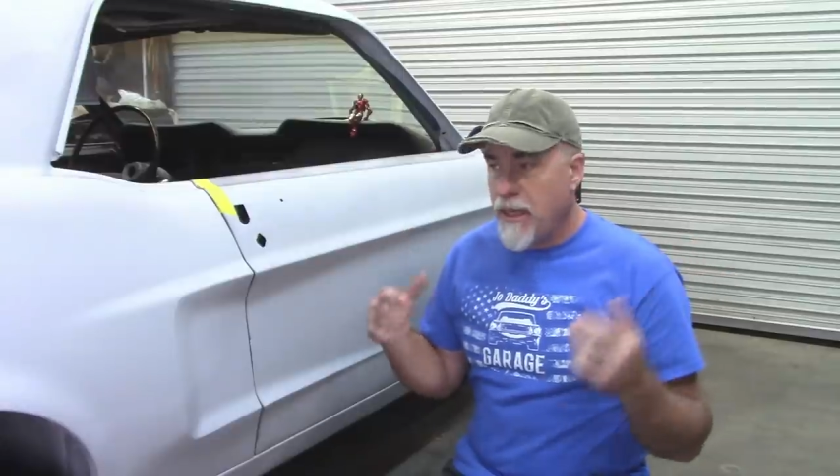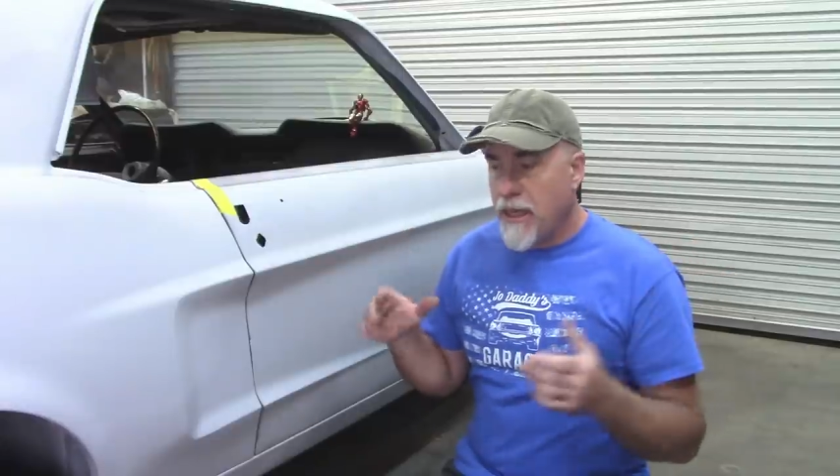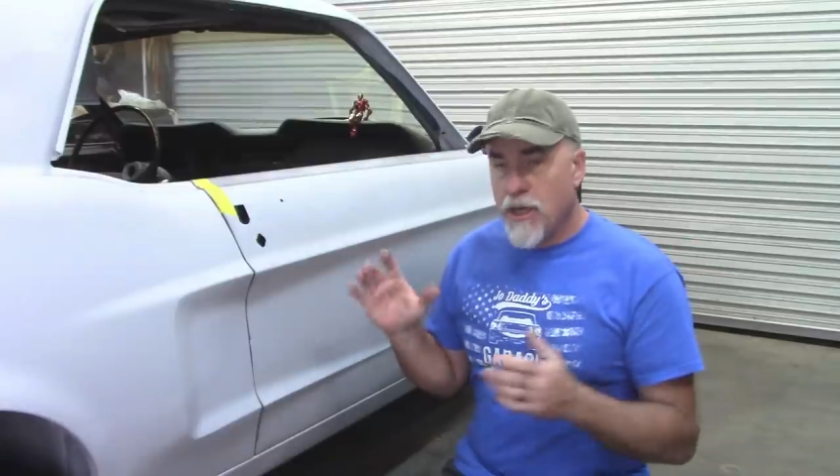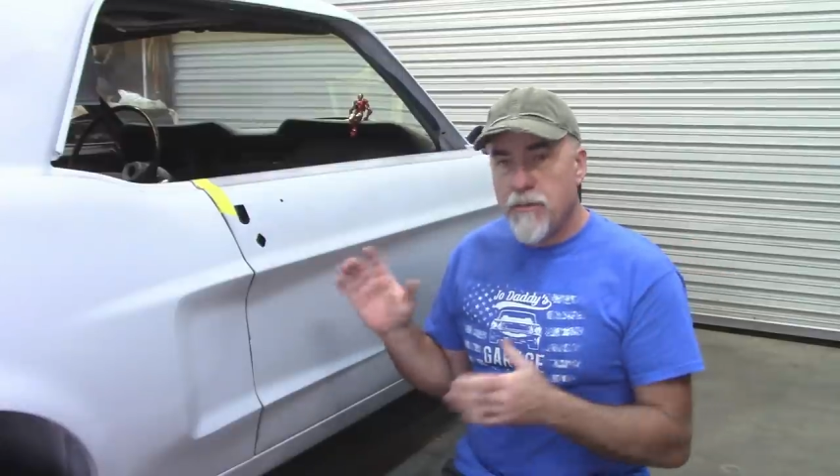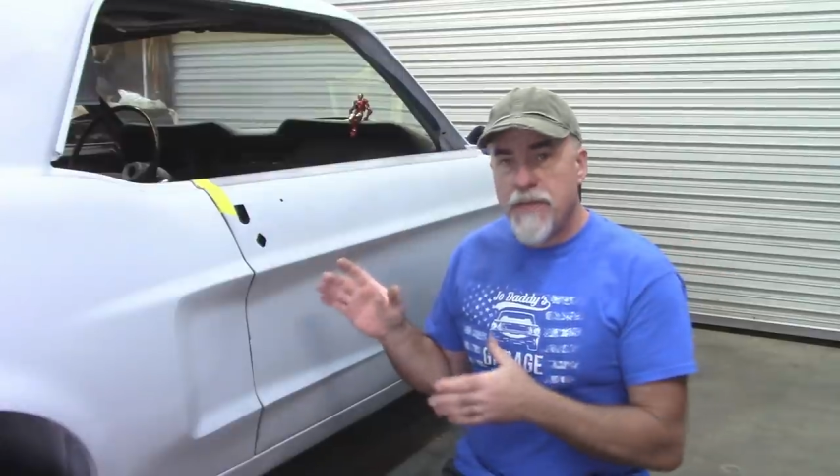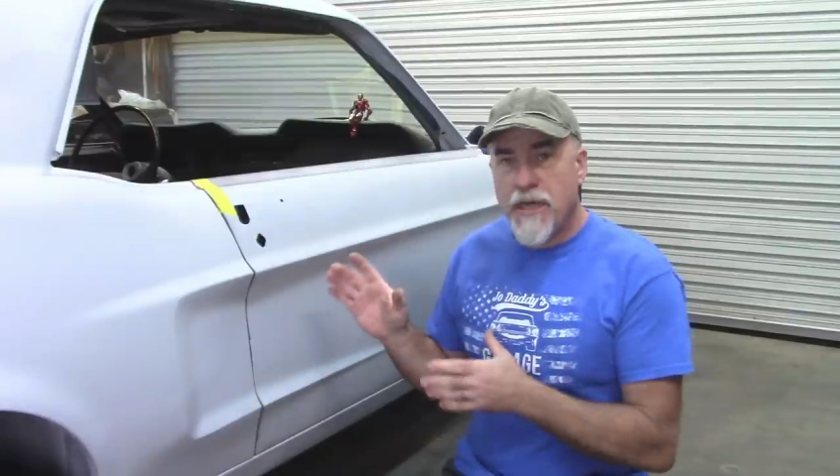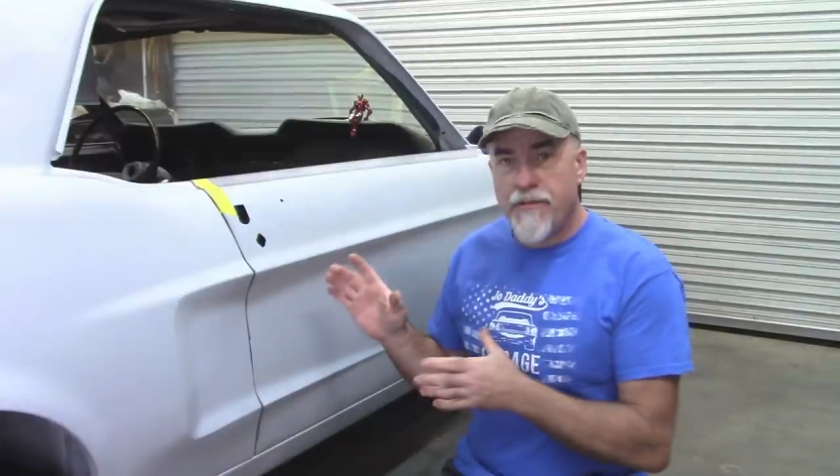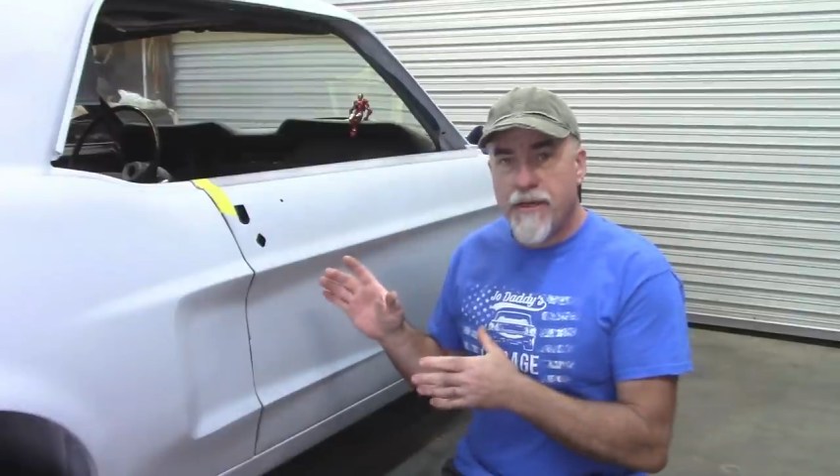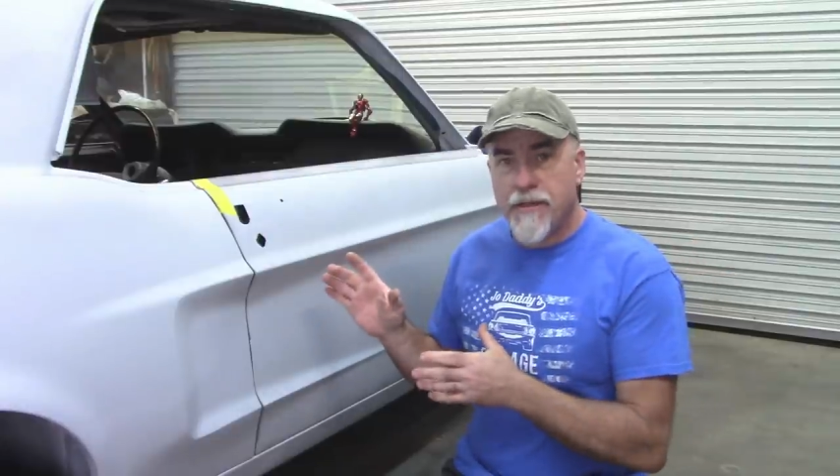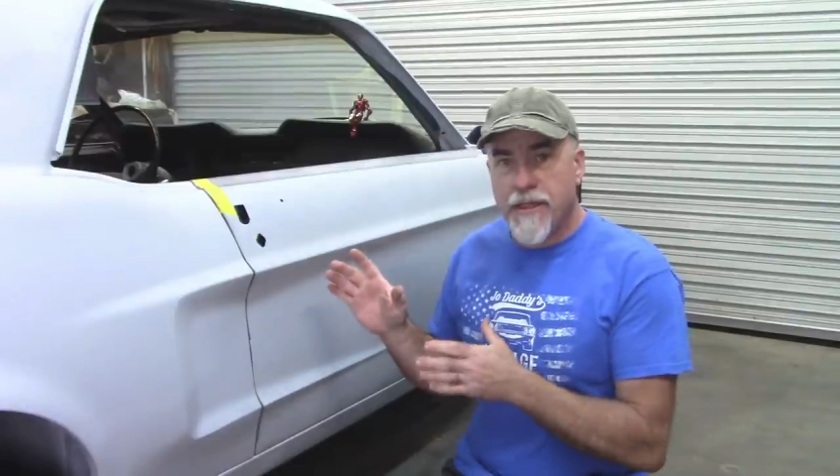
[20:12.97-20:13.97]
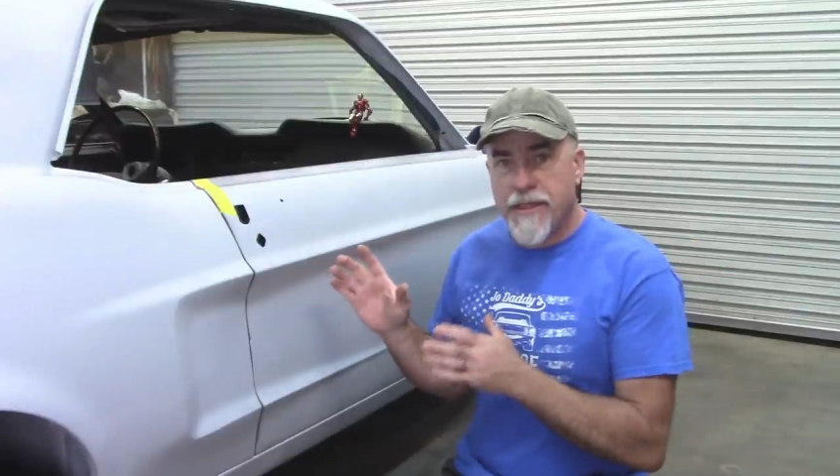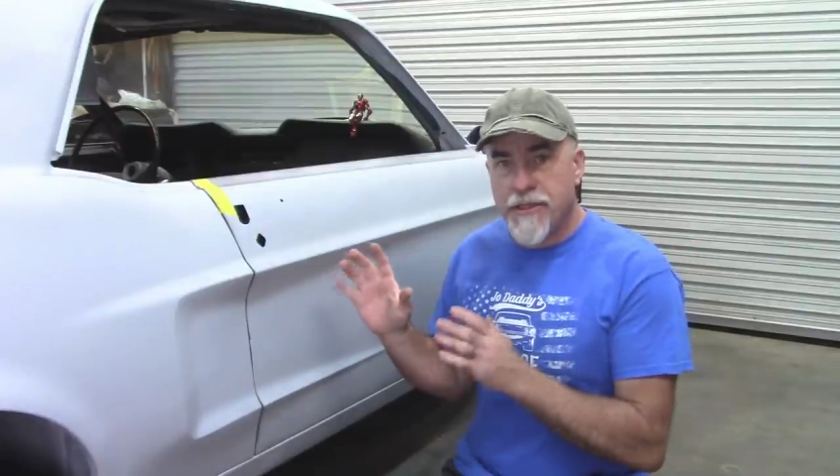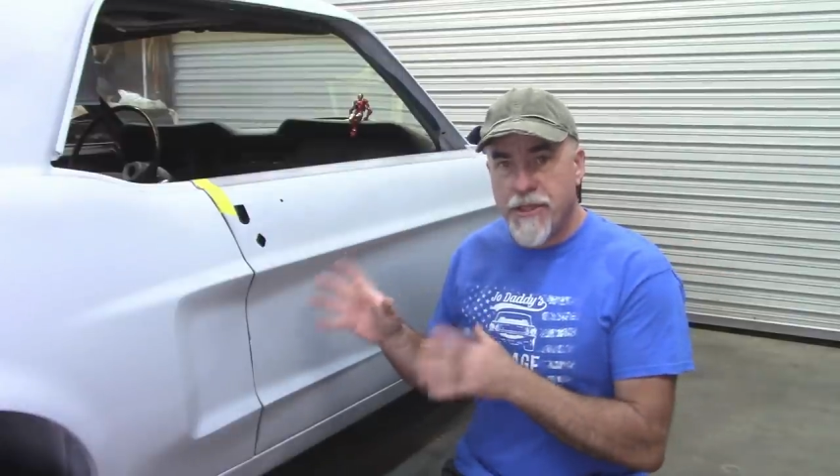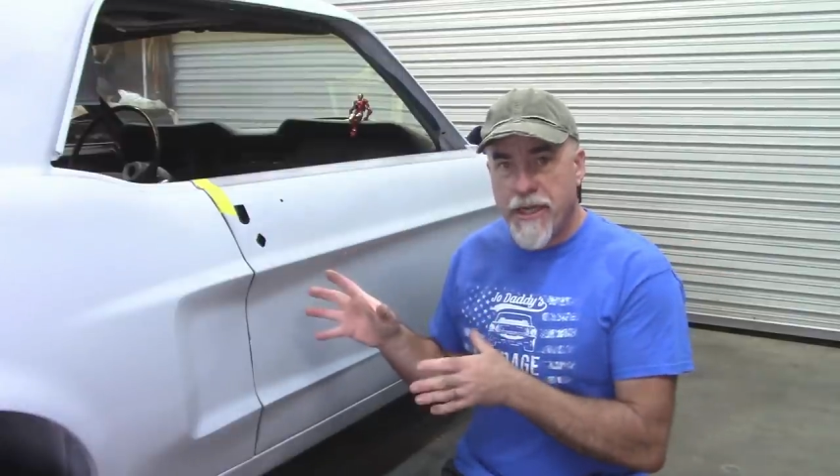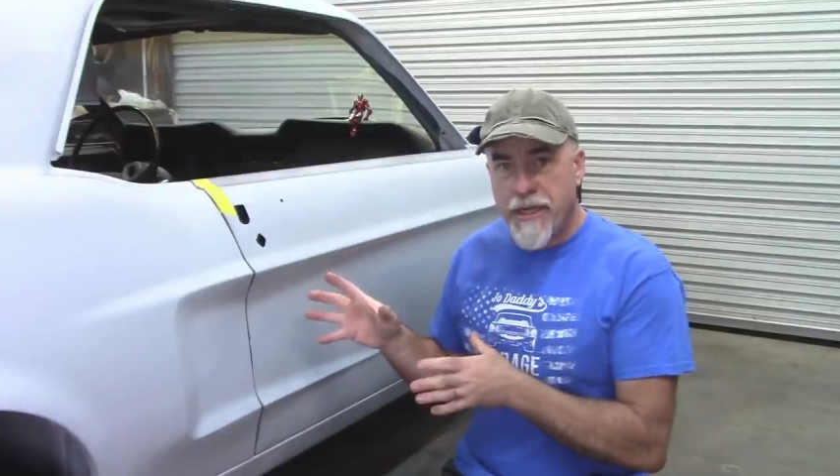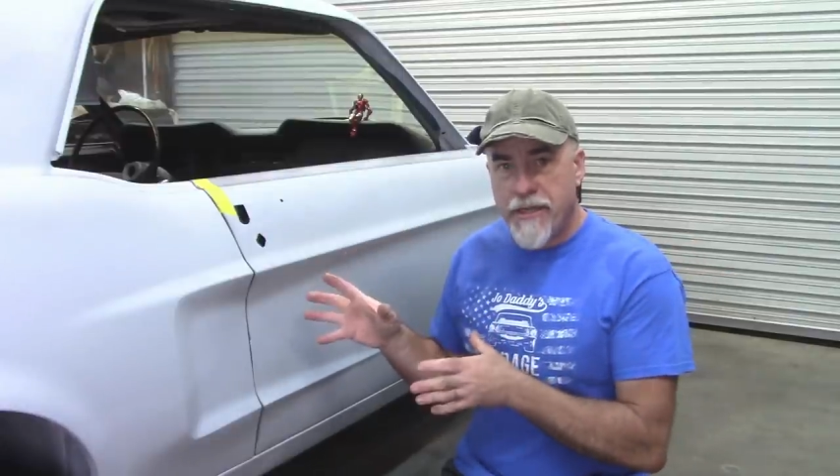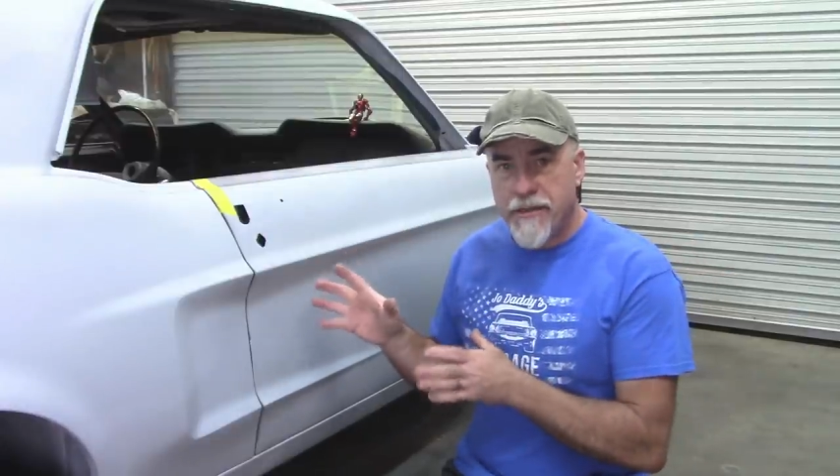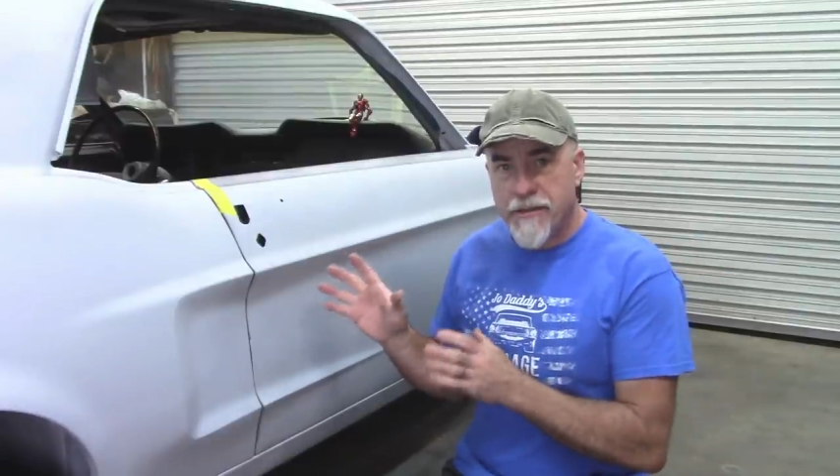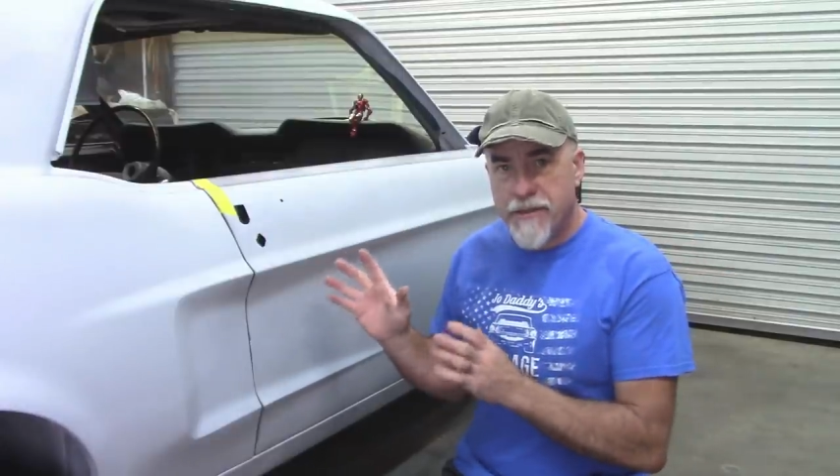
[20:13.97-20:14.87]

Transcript: I hope to have out a Jade